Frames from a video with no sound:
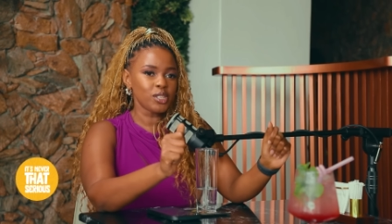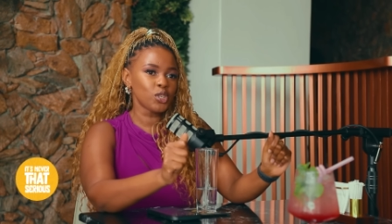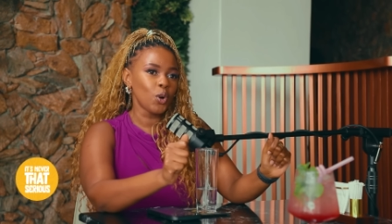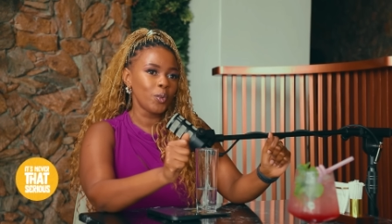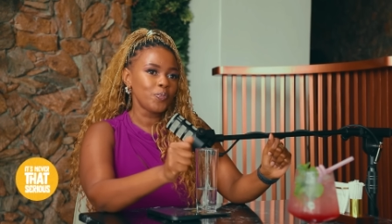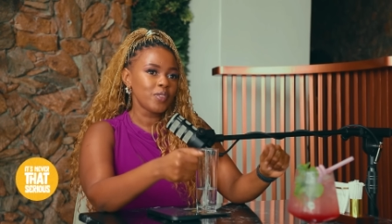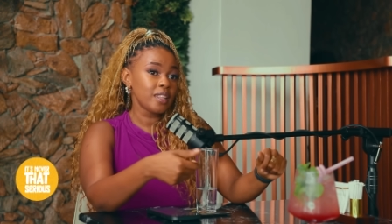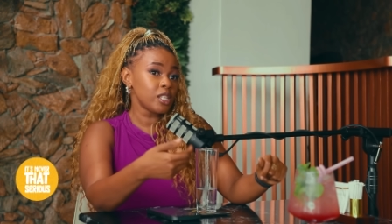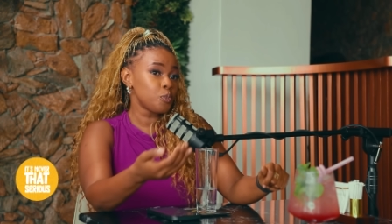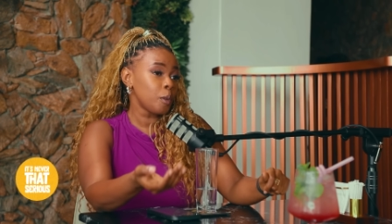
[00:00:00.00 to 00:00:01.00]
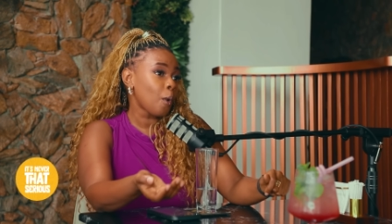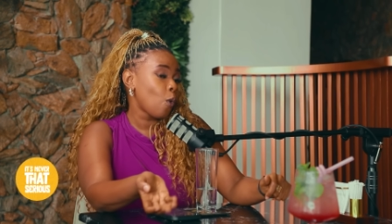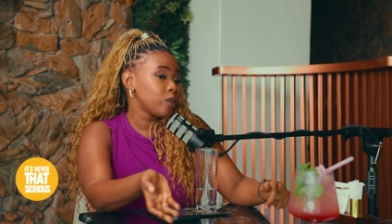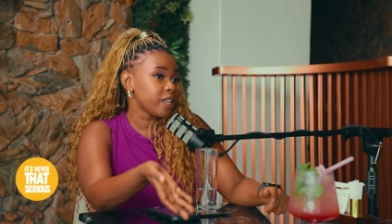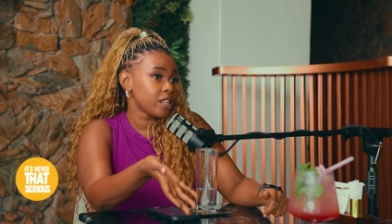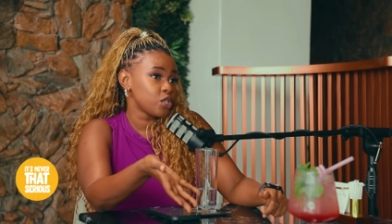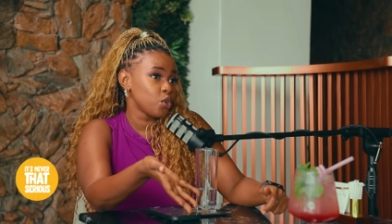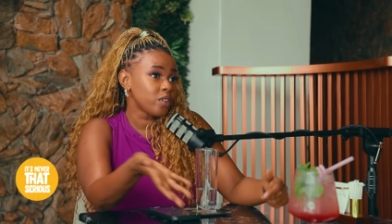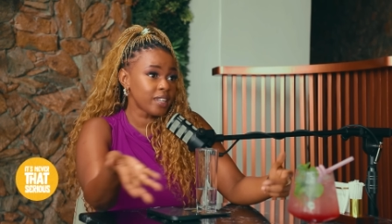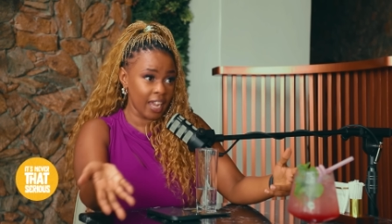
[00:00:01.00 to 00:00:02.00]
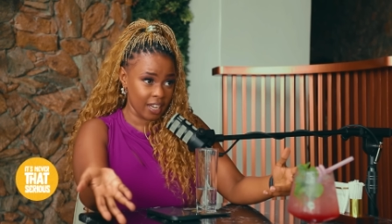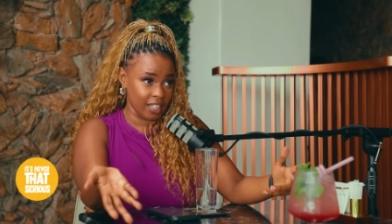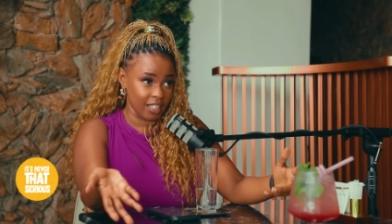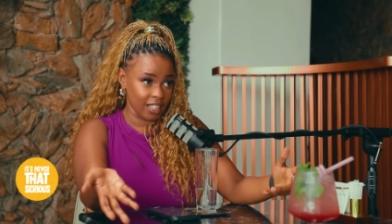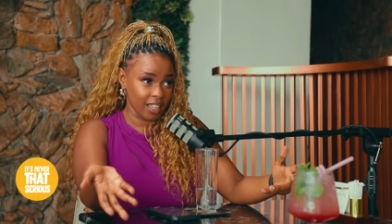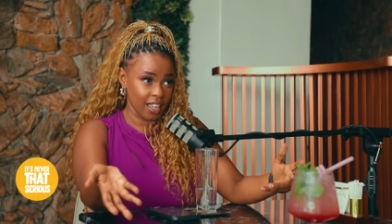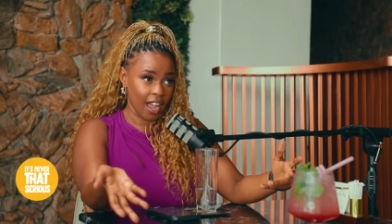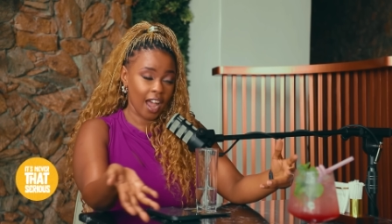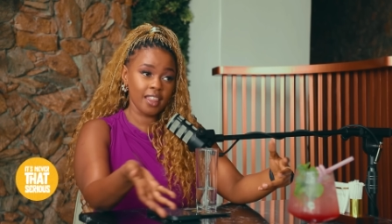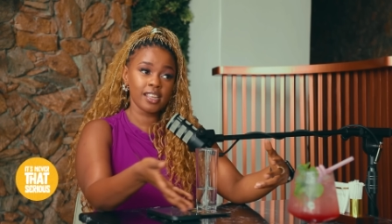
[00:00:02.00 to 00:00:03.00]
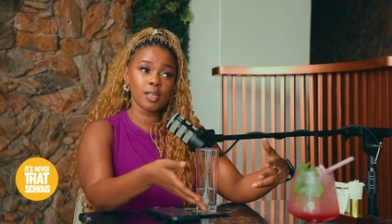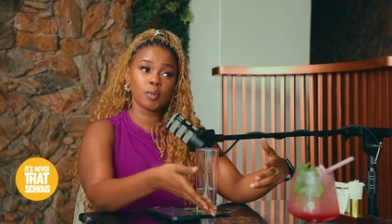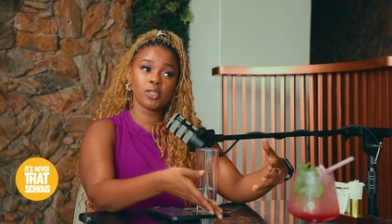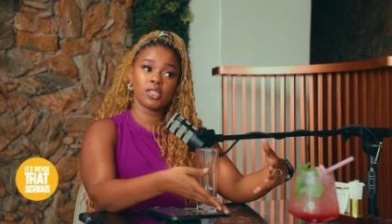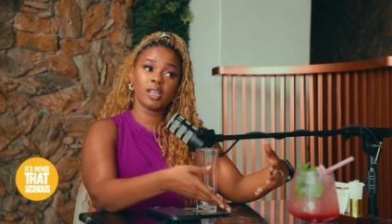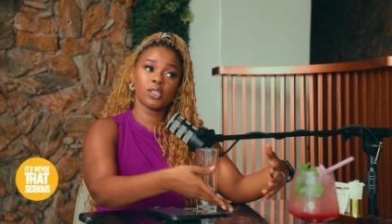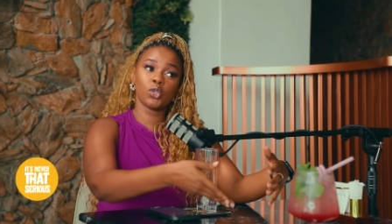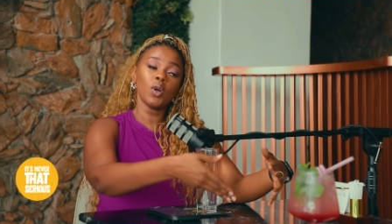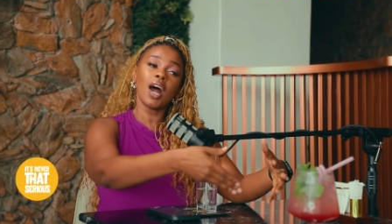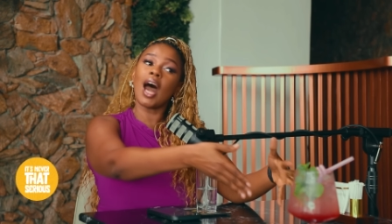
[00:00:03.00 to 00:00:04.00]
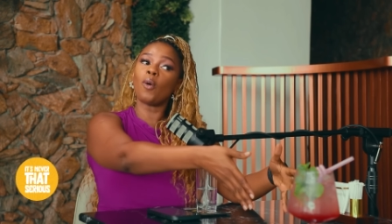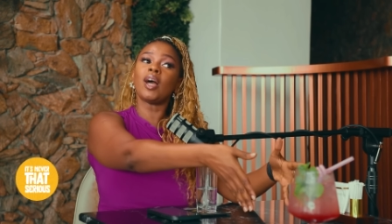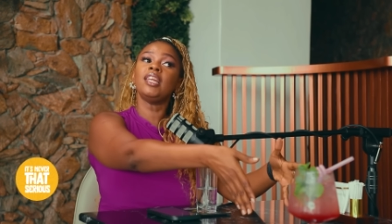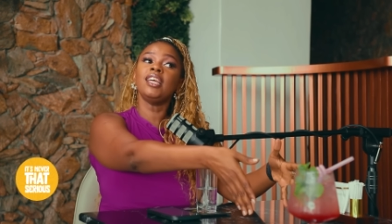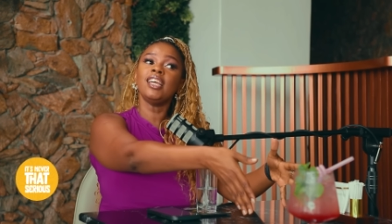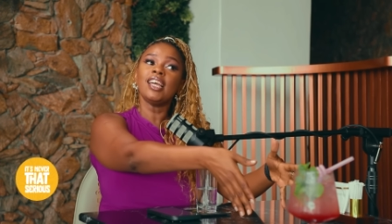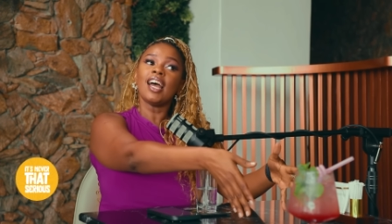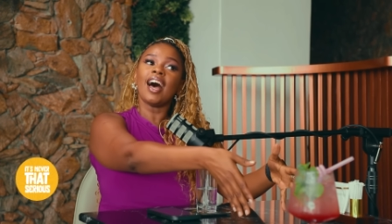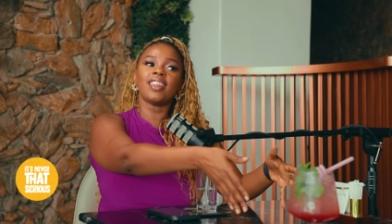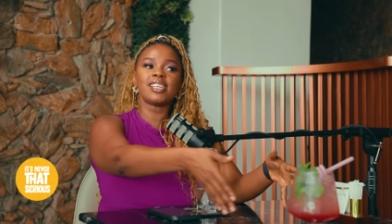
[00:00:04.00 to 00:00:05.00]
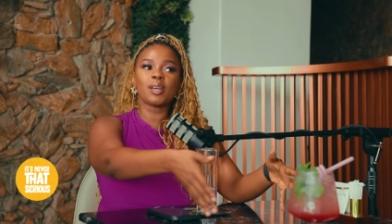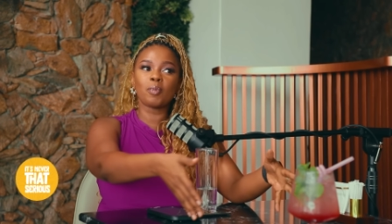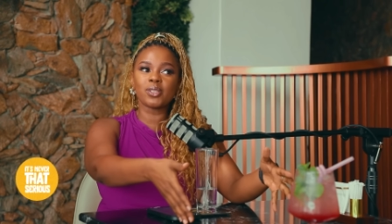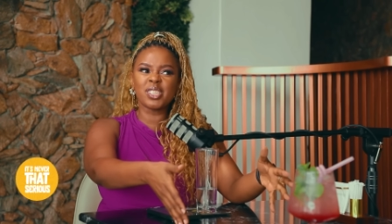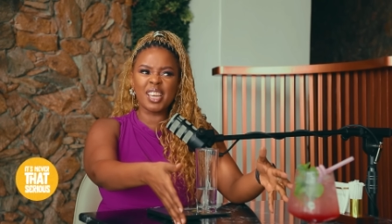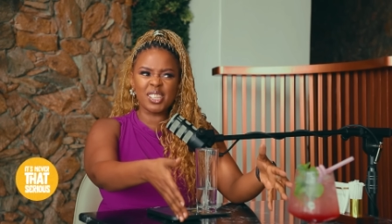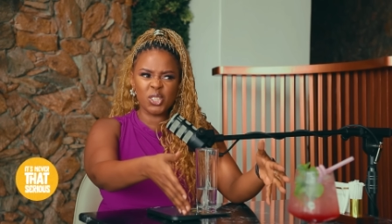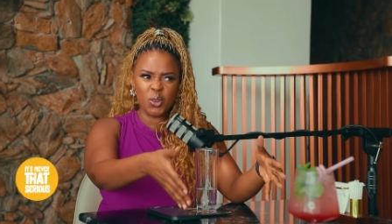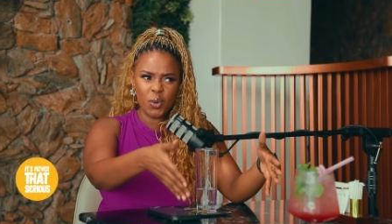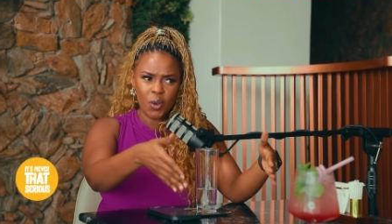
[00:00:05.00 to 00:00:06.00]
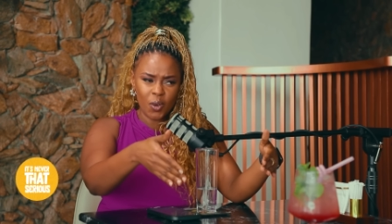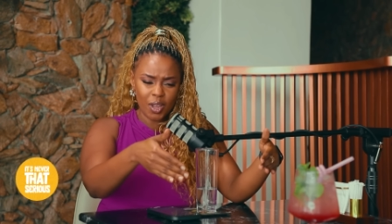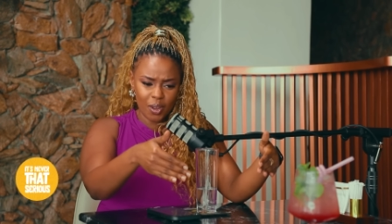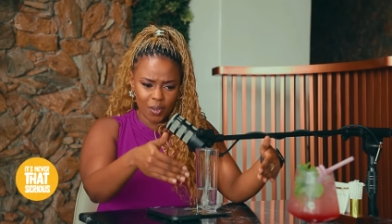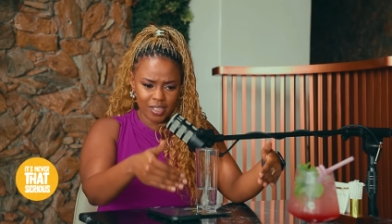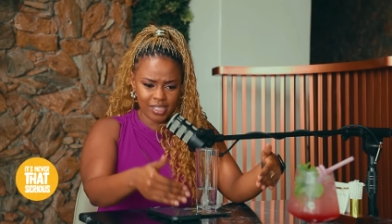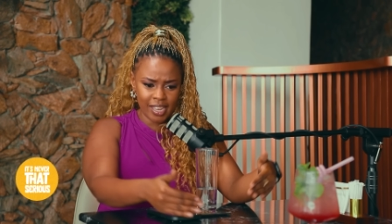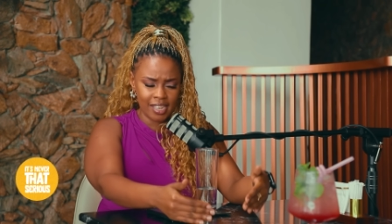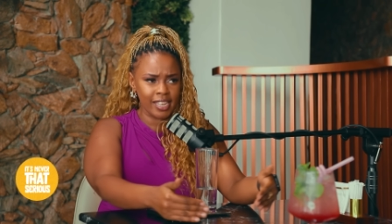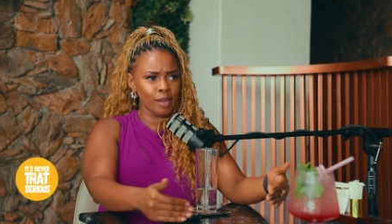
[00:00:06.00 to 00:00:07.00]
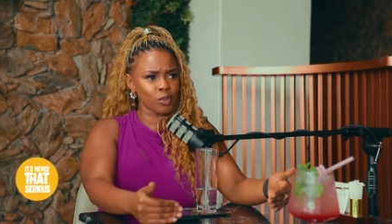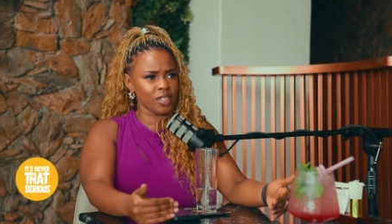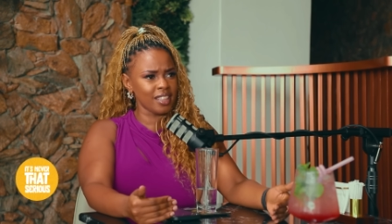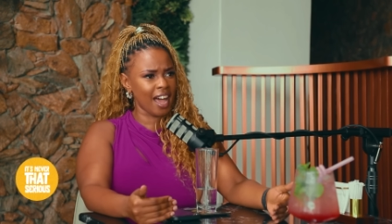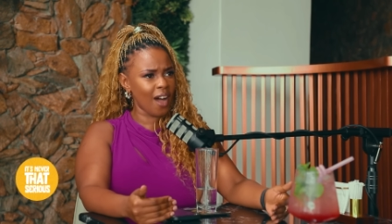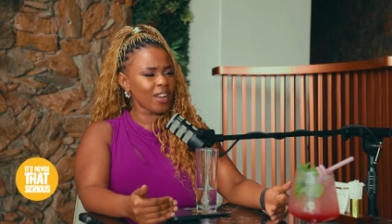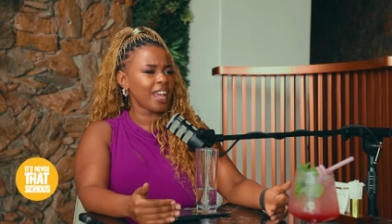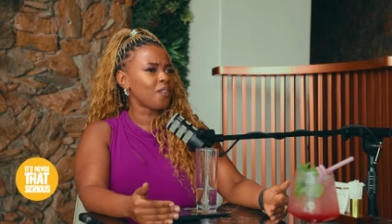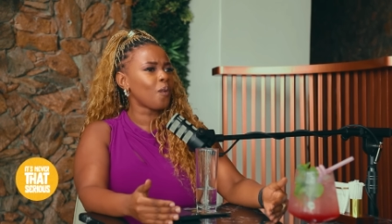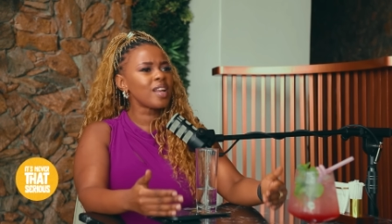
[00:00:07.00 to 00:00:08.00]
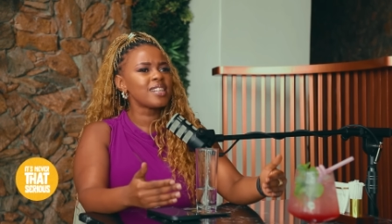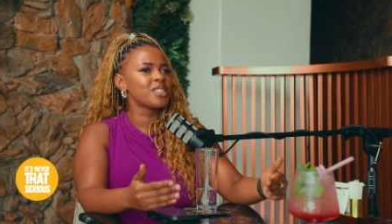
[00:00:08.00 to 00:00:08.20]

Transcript: So there's people who will text you daily. Are they supposed to text you hourly? Are they supposed to text you 10 times within the hour? Like, what